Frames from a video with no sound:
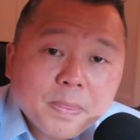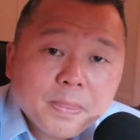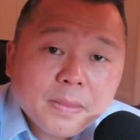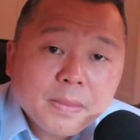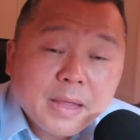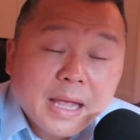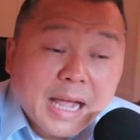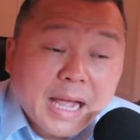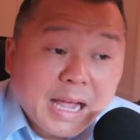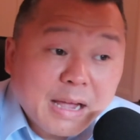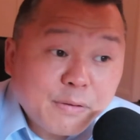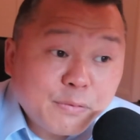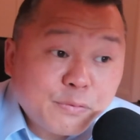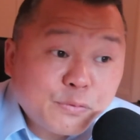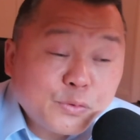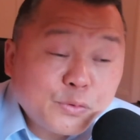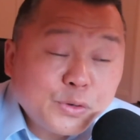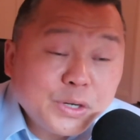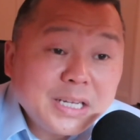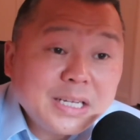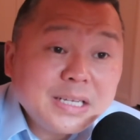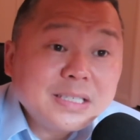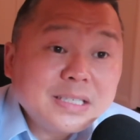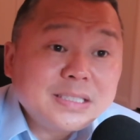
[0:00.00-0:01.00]

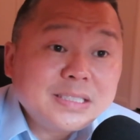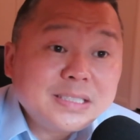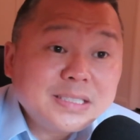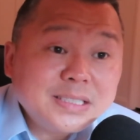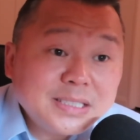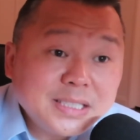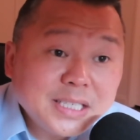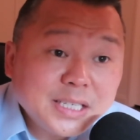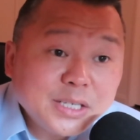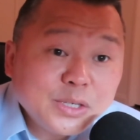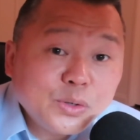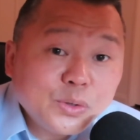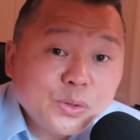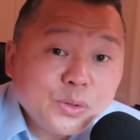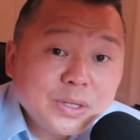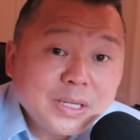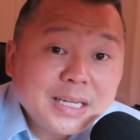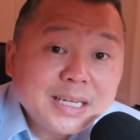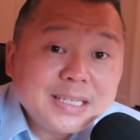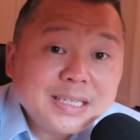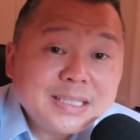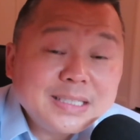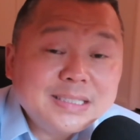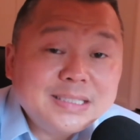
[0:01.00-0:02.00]
every single
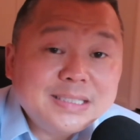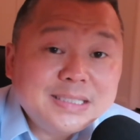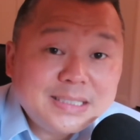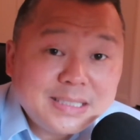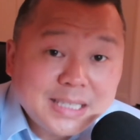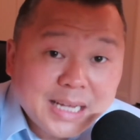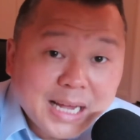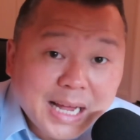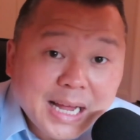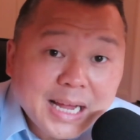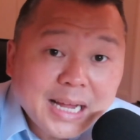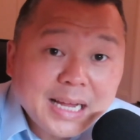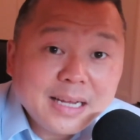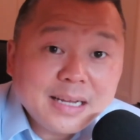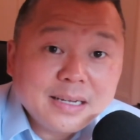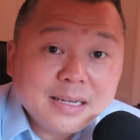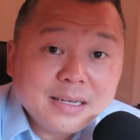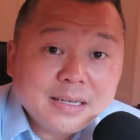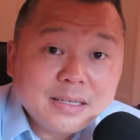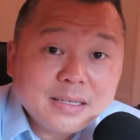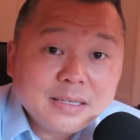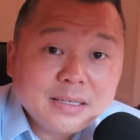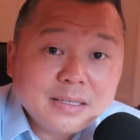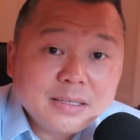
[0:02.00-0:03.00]
day,
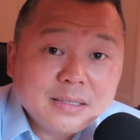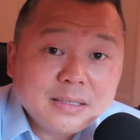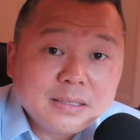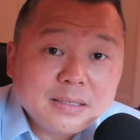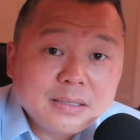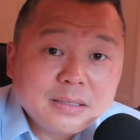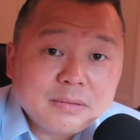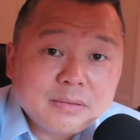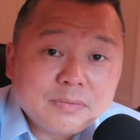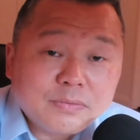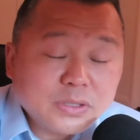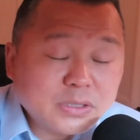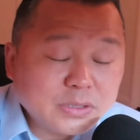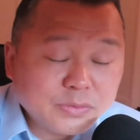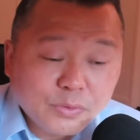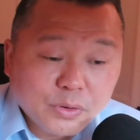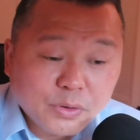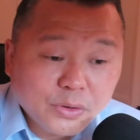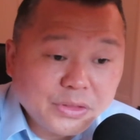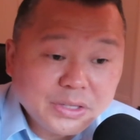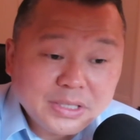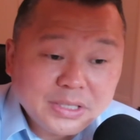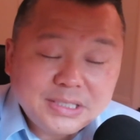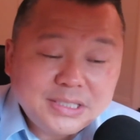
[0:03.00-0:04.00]
first of all,
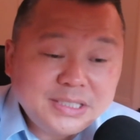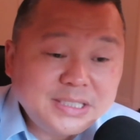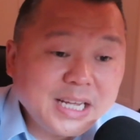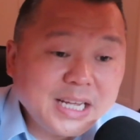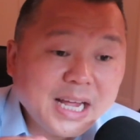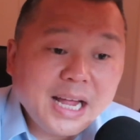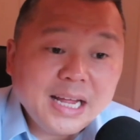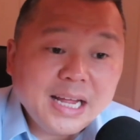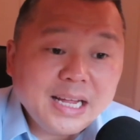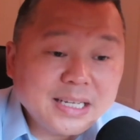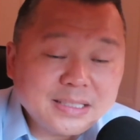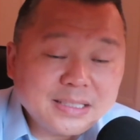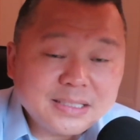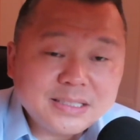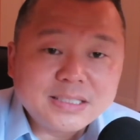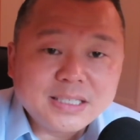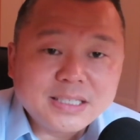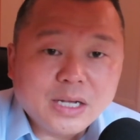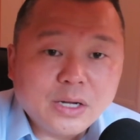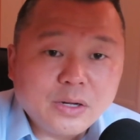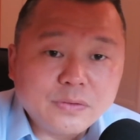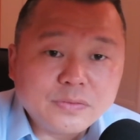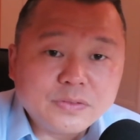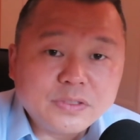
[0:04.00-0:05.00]
the day
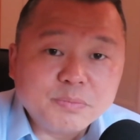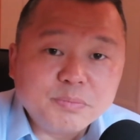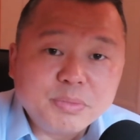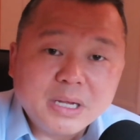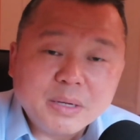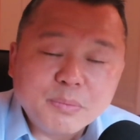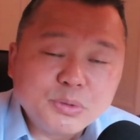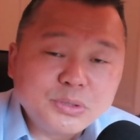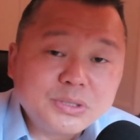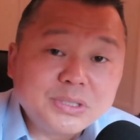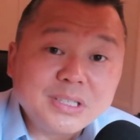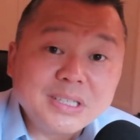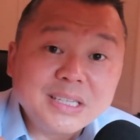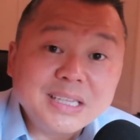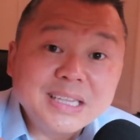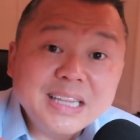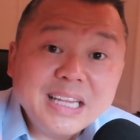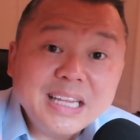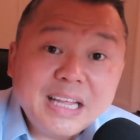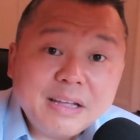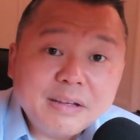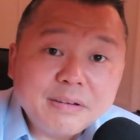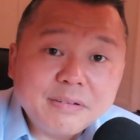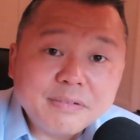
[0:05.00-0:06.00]
itself, to be able to
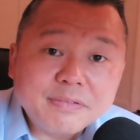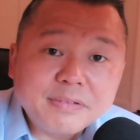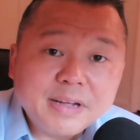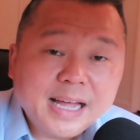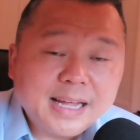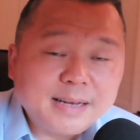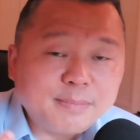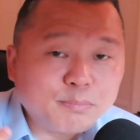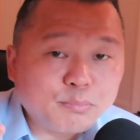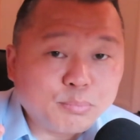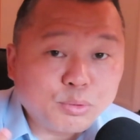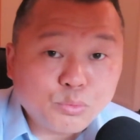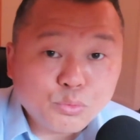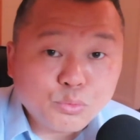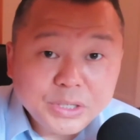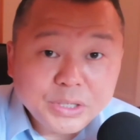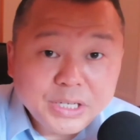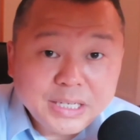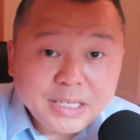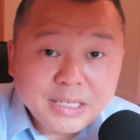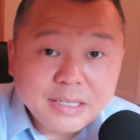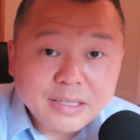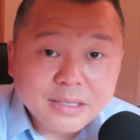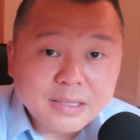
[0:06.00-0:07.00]
live and
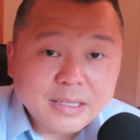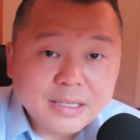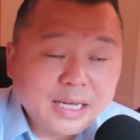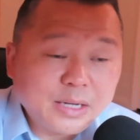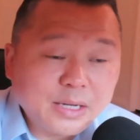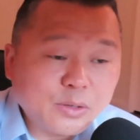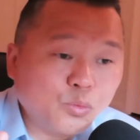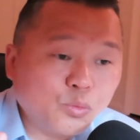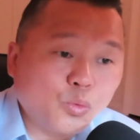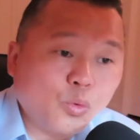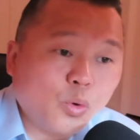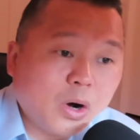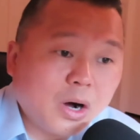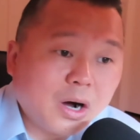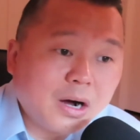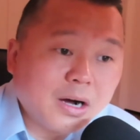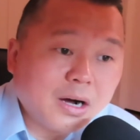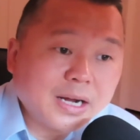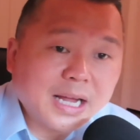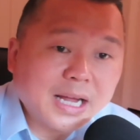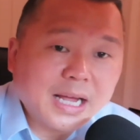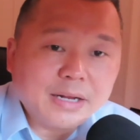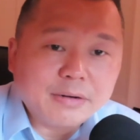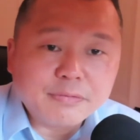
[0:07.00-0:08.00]
breathe and walk
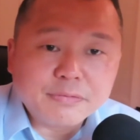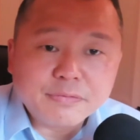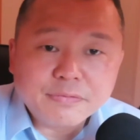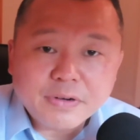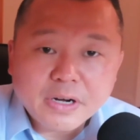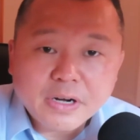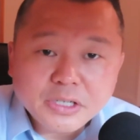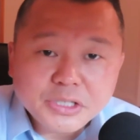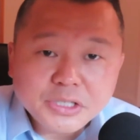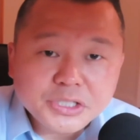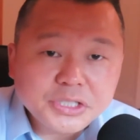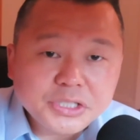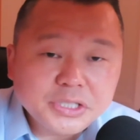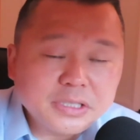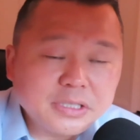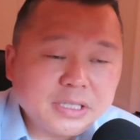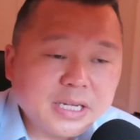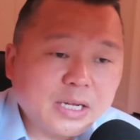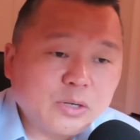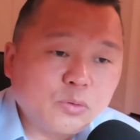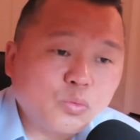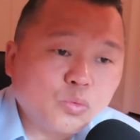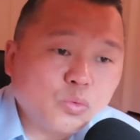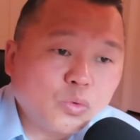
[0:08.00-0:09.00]
and function
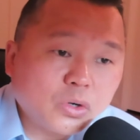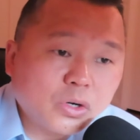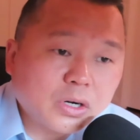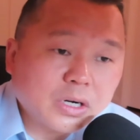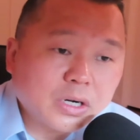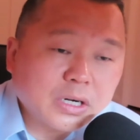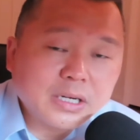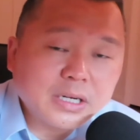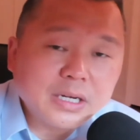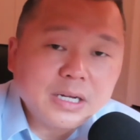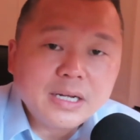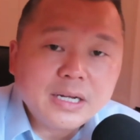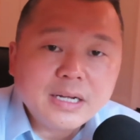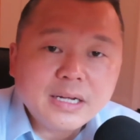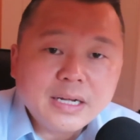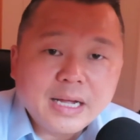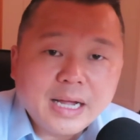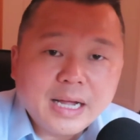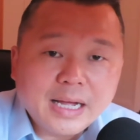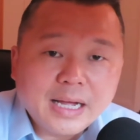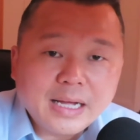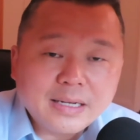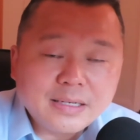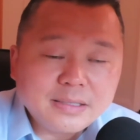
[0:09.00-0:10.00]
and work
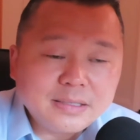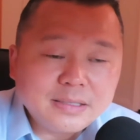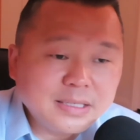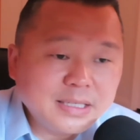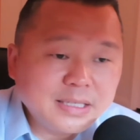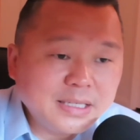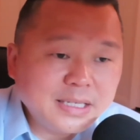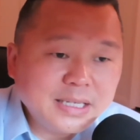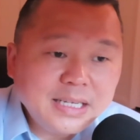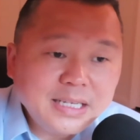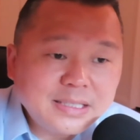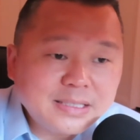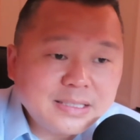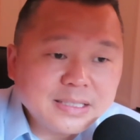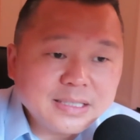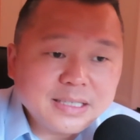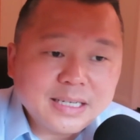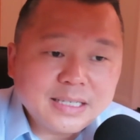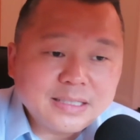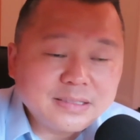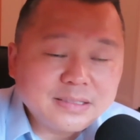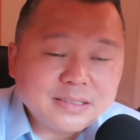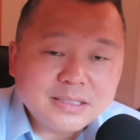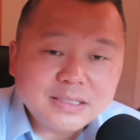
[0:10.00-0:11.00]
and eat
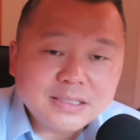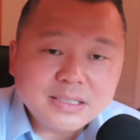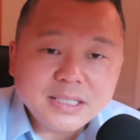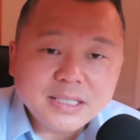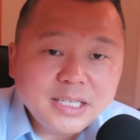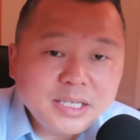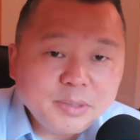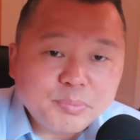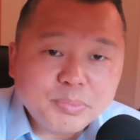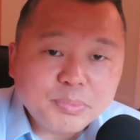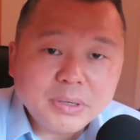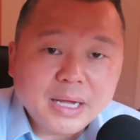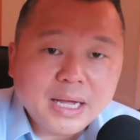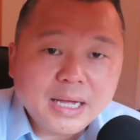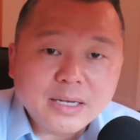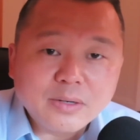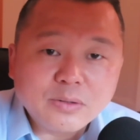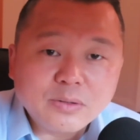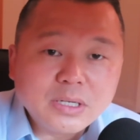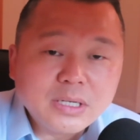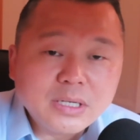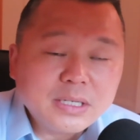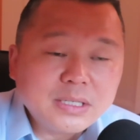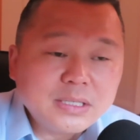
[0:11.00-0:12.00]
and sleep and
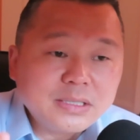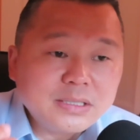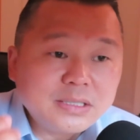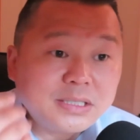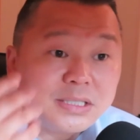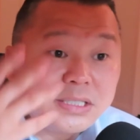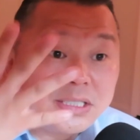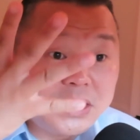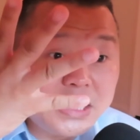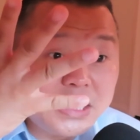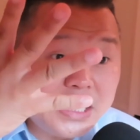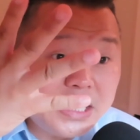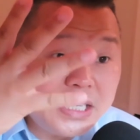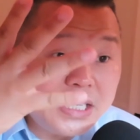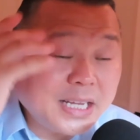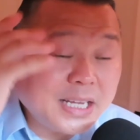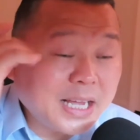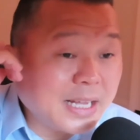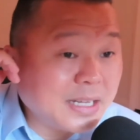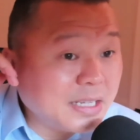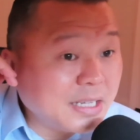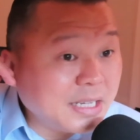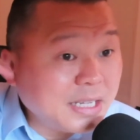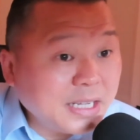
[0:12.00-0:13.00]
see
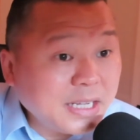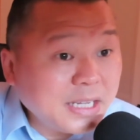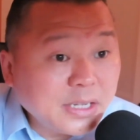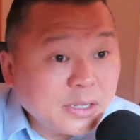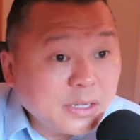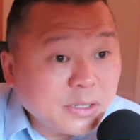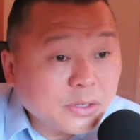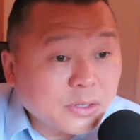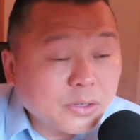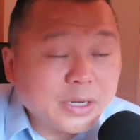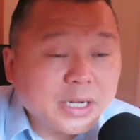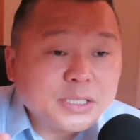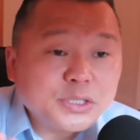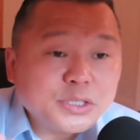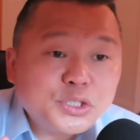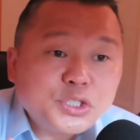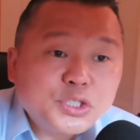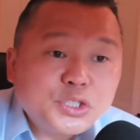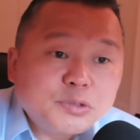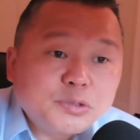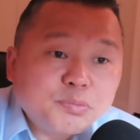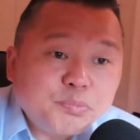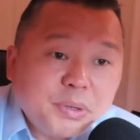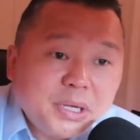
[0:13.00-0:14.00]
and hear and
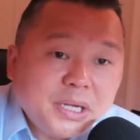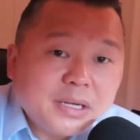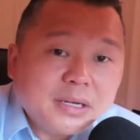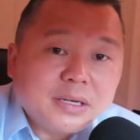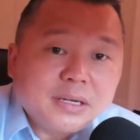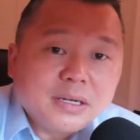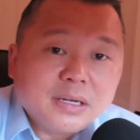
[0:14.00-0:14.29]
speak